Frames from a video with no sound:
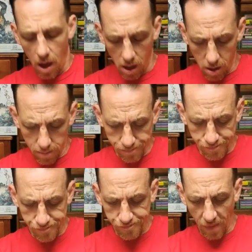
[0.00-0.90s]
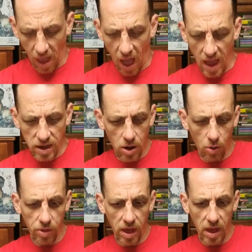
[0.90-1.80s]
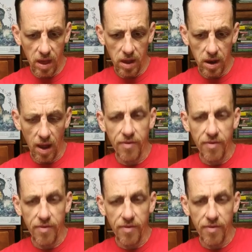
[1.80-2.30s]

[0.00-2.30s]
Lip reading: I know that